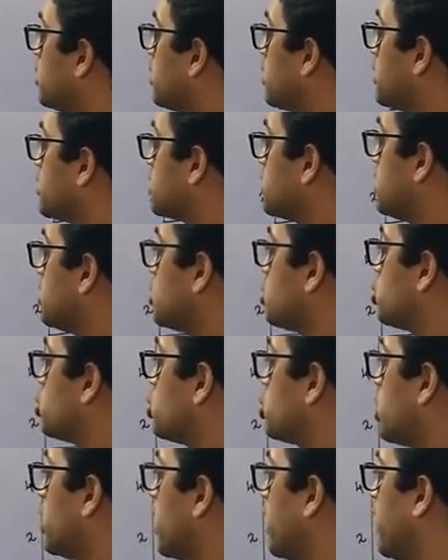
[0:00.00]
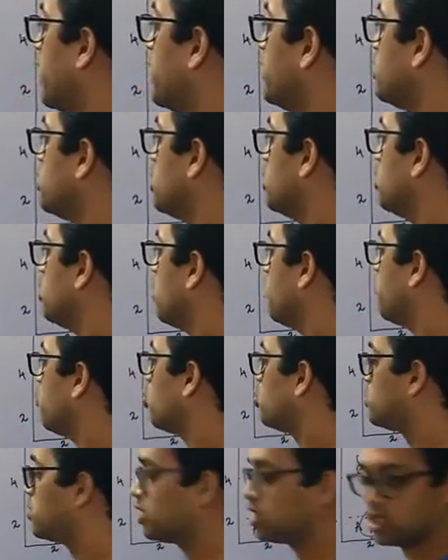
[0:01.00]
is the change in the
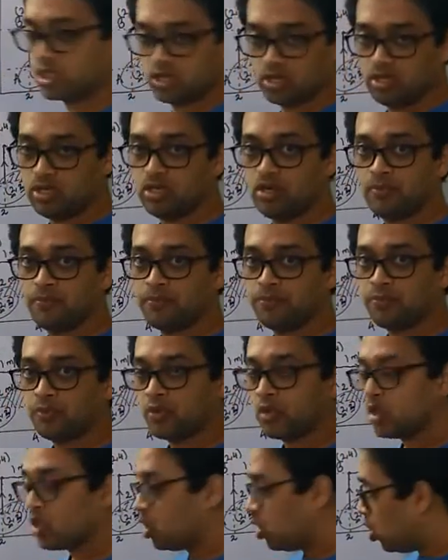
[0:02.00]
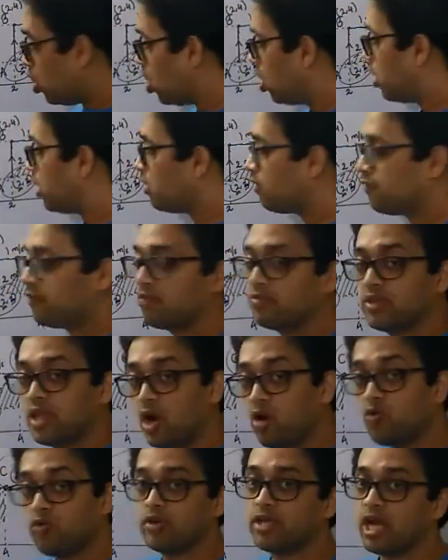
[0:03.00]
position, or
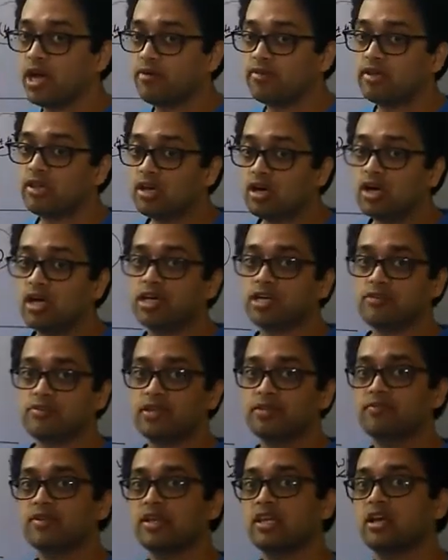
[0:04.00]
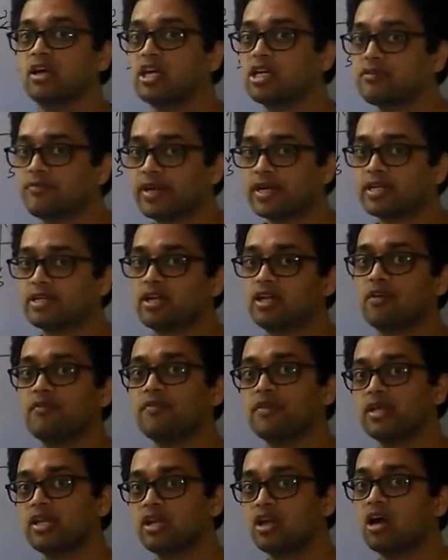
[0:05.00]
now we have learned, when we learned vector,
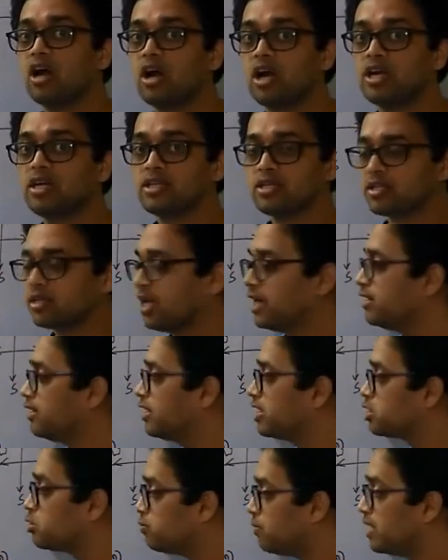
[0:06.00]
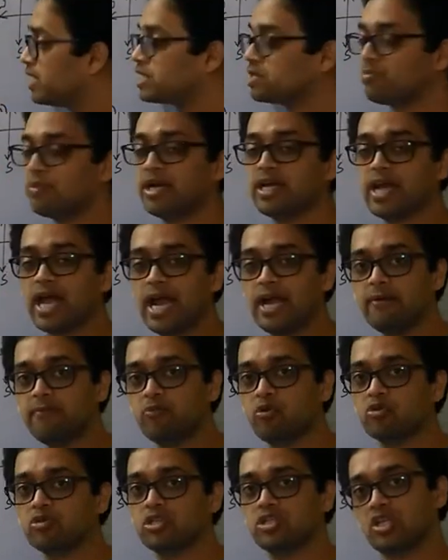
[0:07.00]
we learned that displacement and
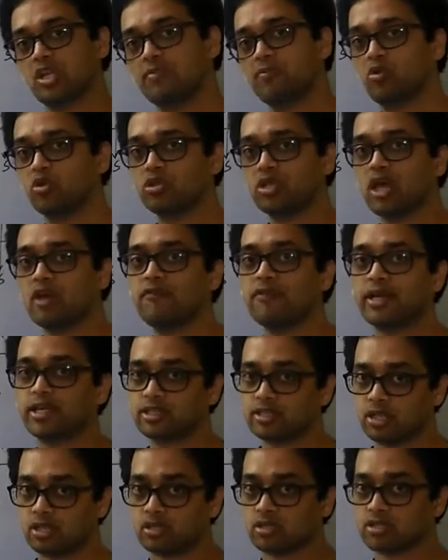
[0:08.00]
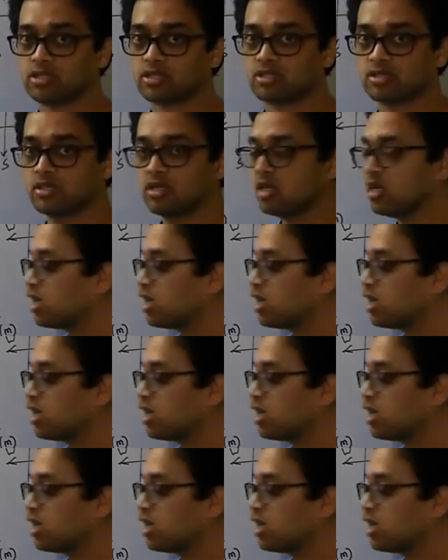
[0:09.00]
position both are vectors.